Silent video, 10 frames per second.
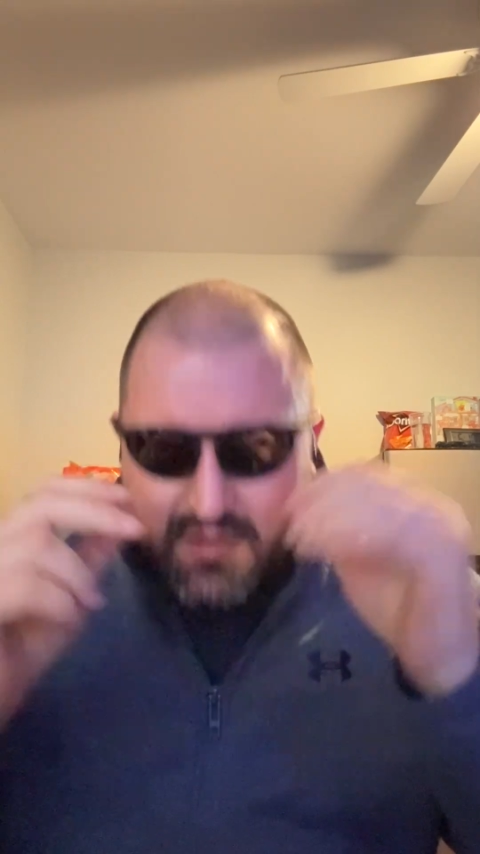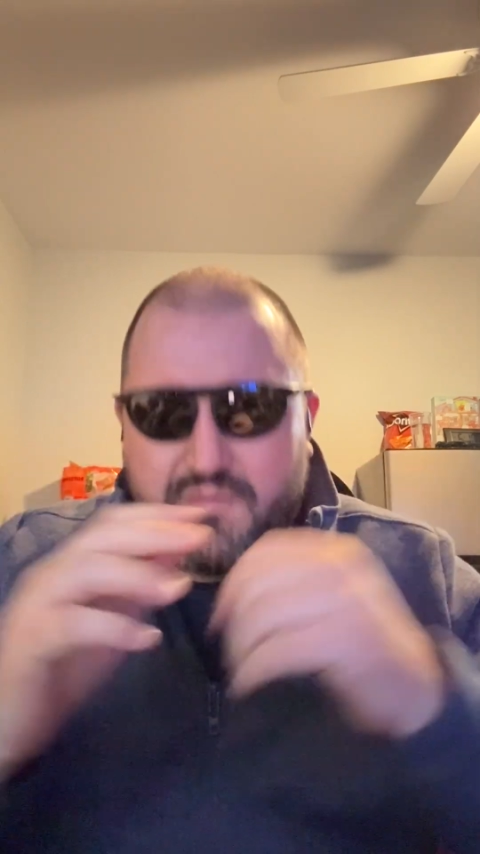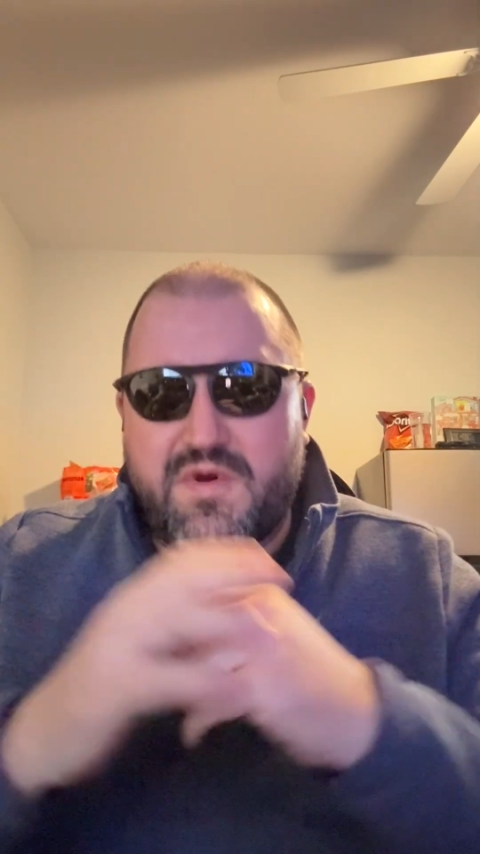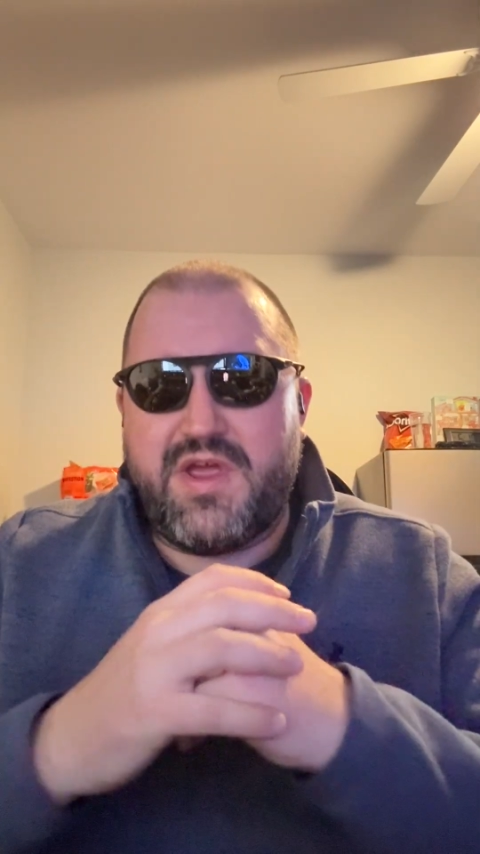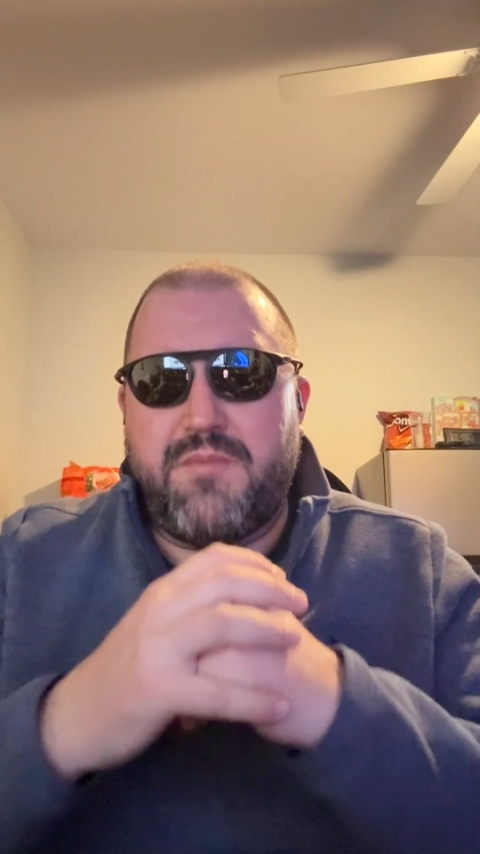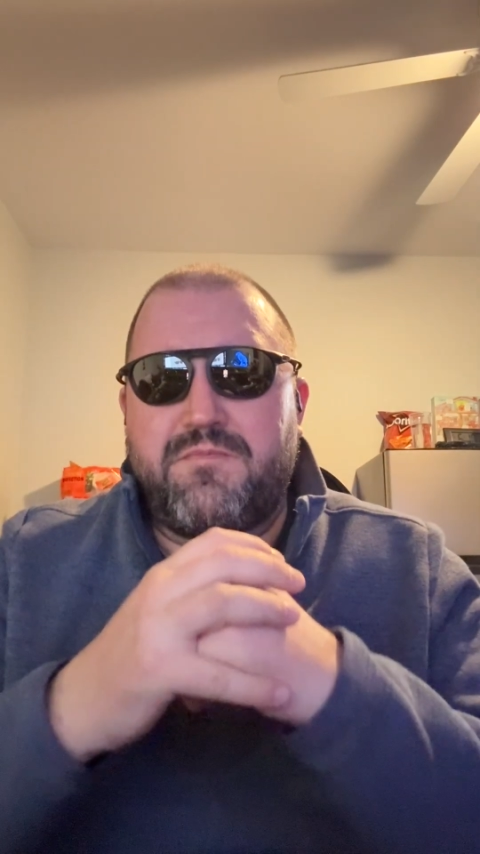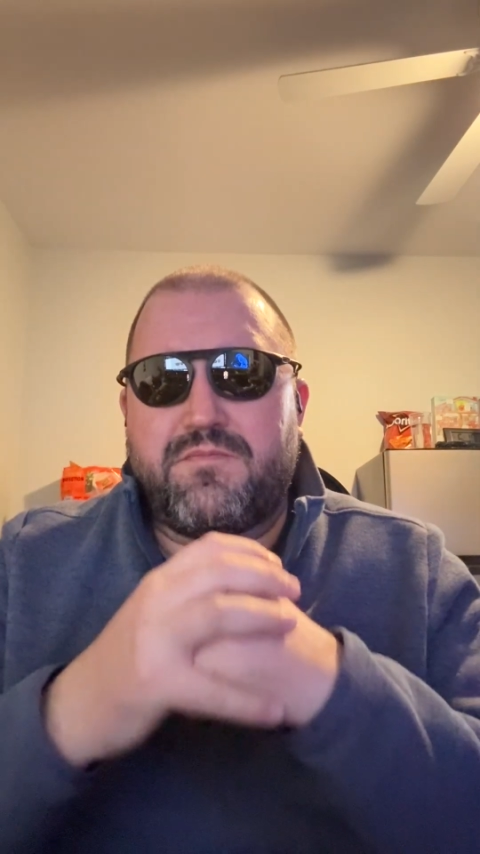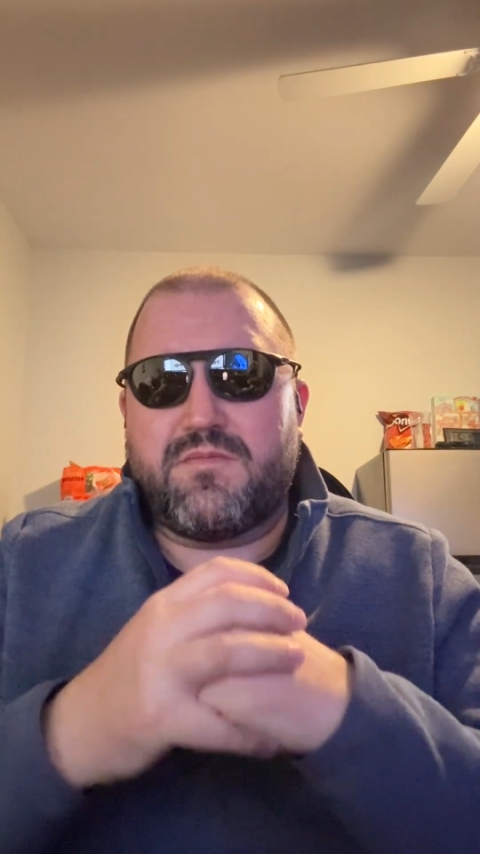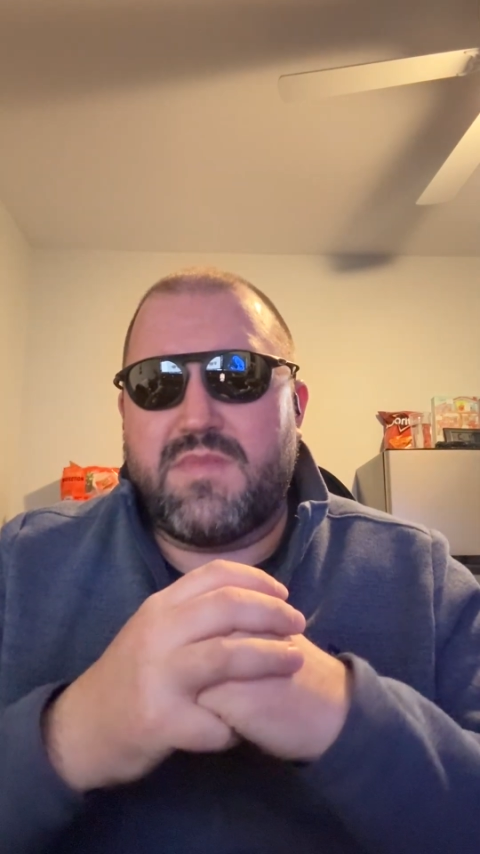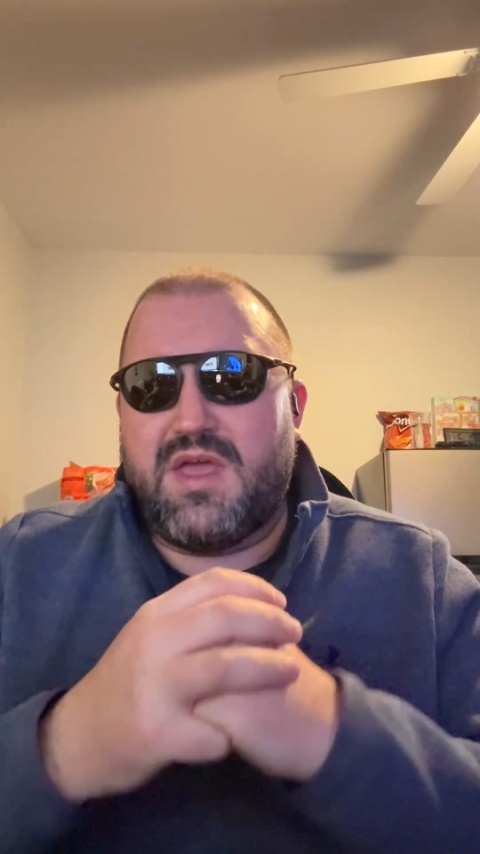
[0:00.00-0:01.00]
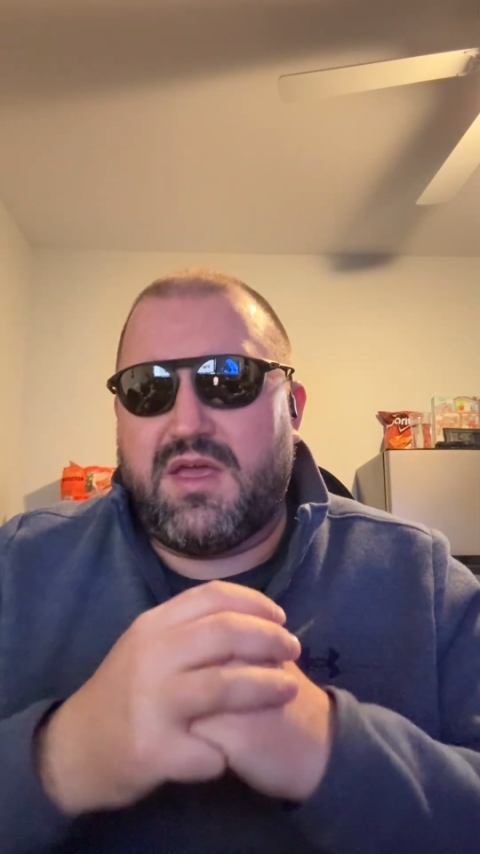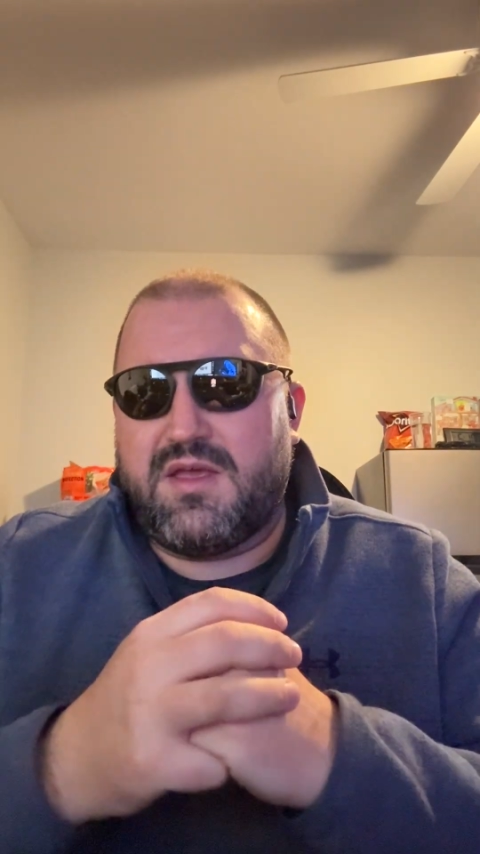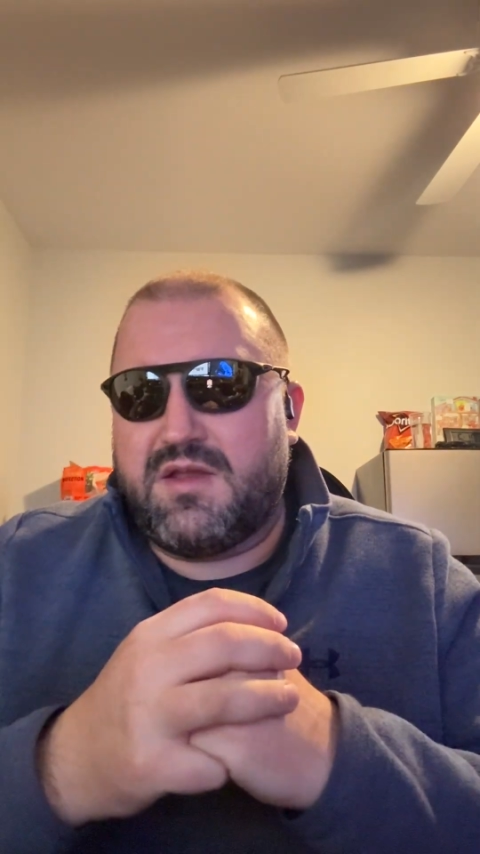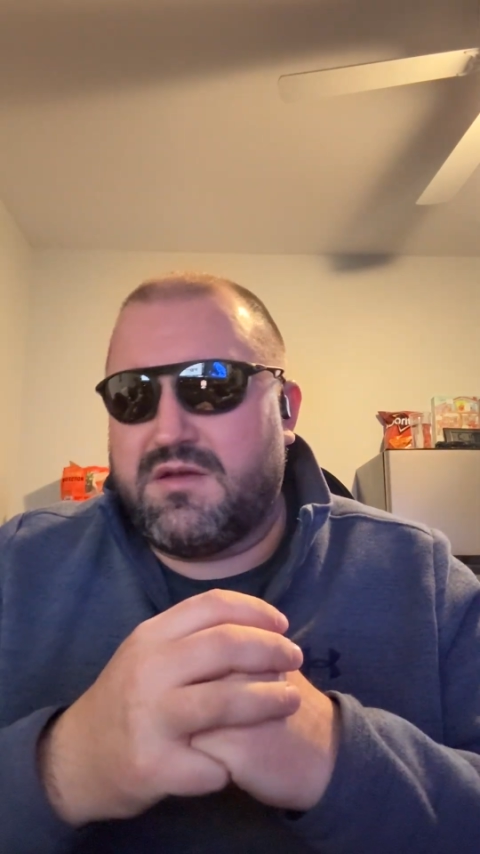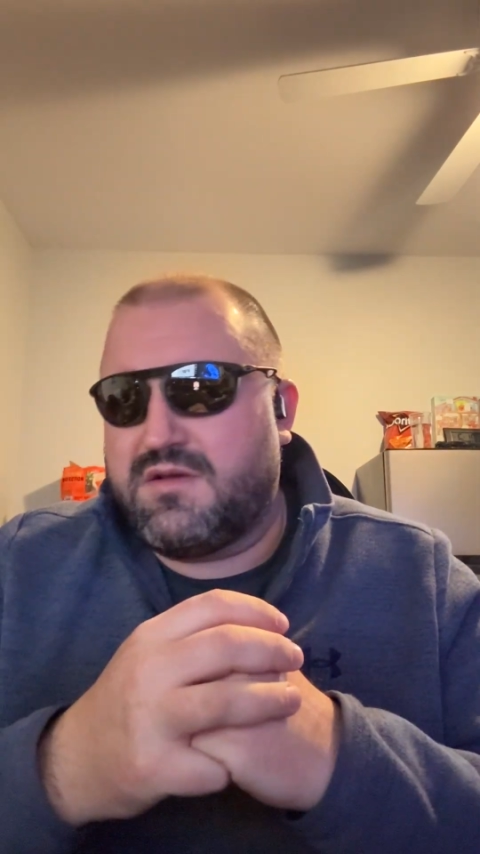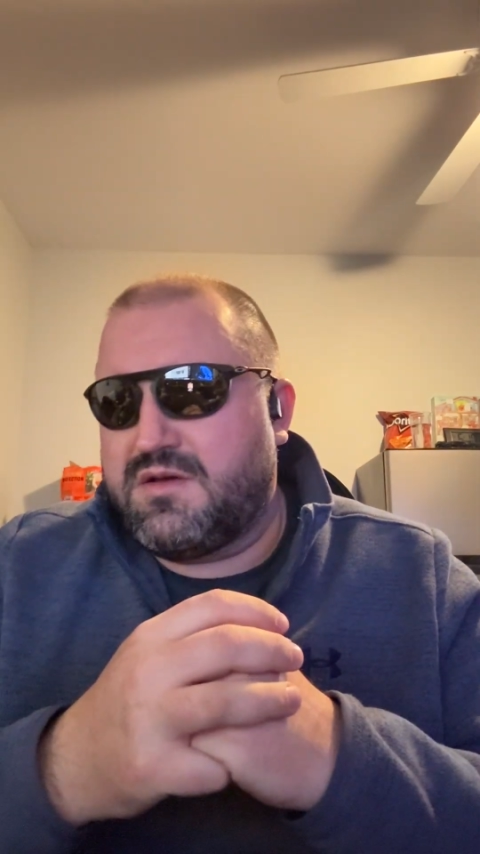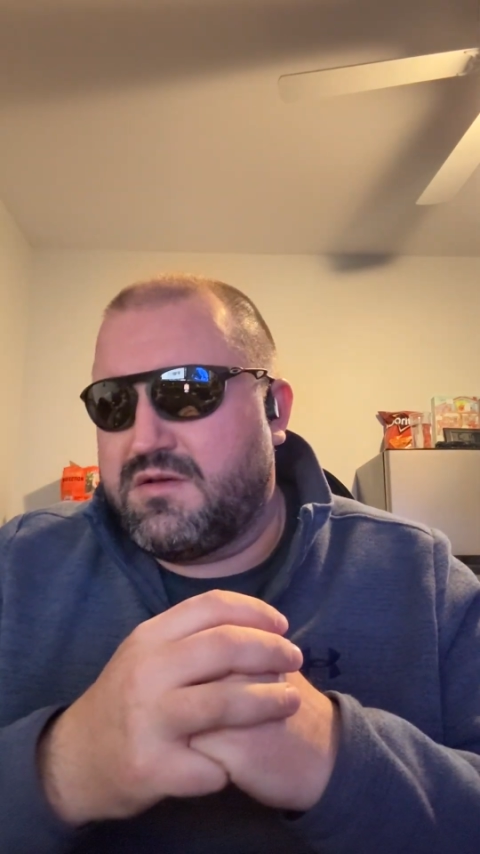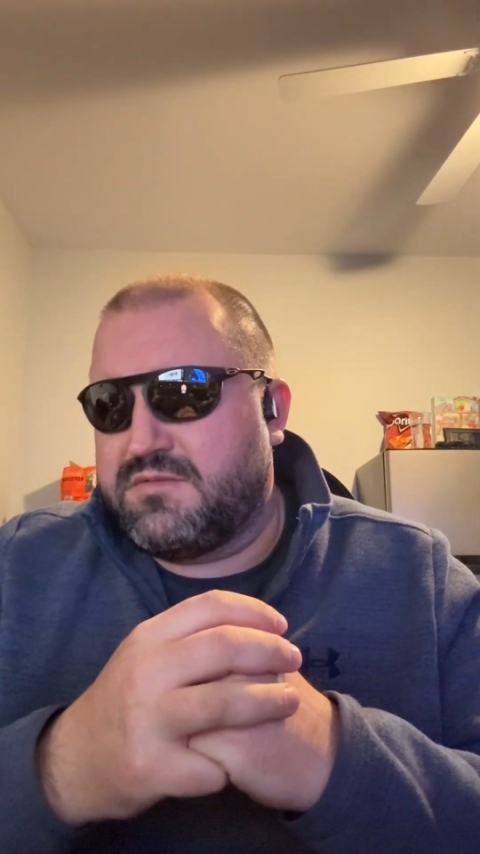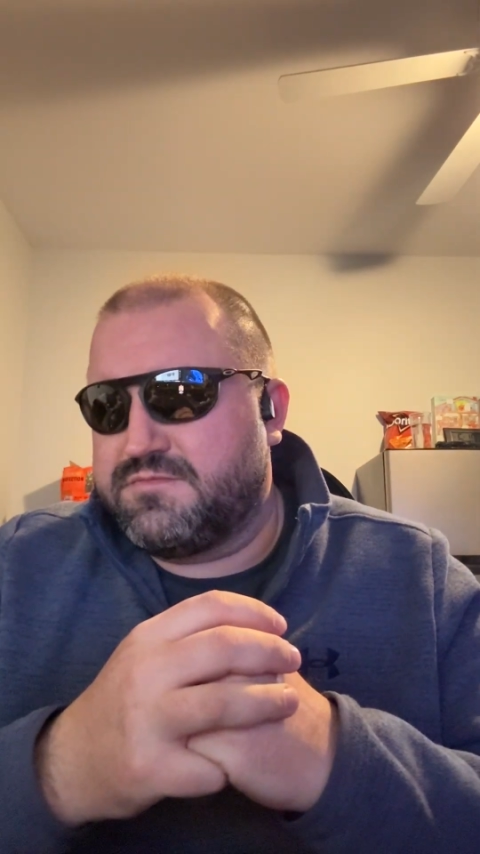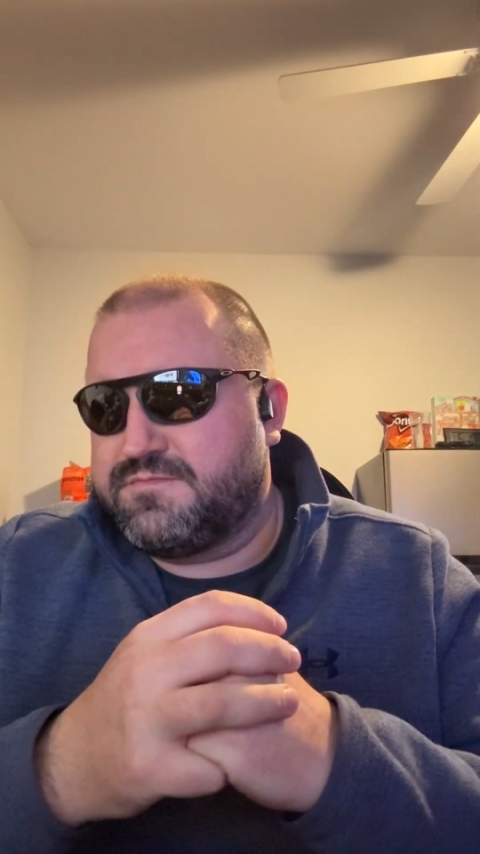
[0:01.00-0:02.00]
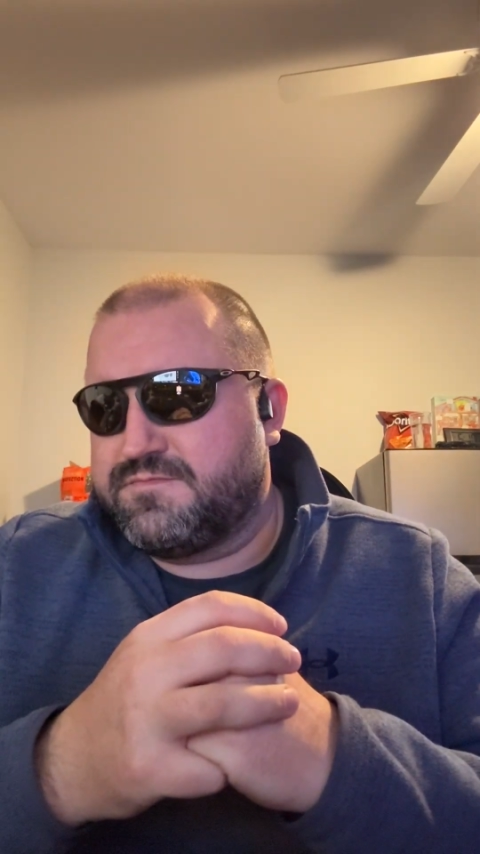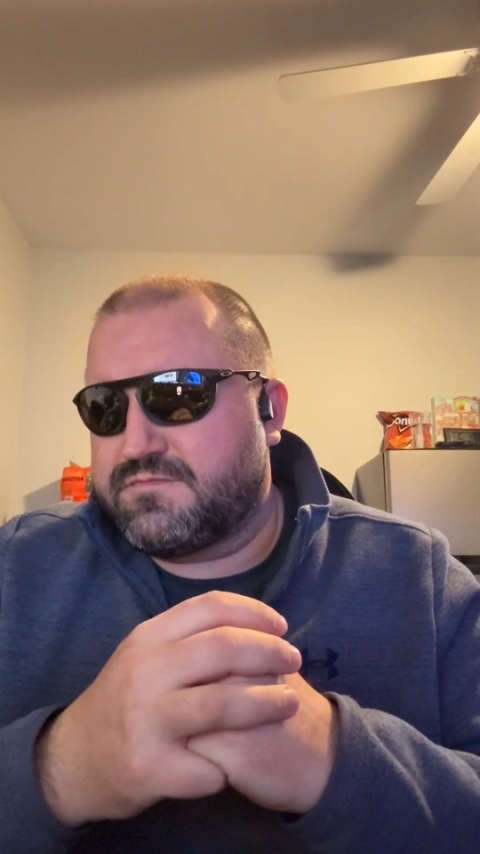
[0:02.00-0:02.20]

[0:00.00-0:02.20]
frame, and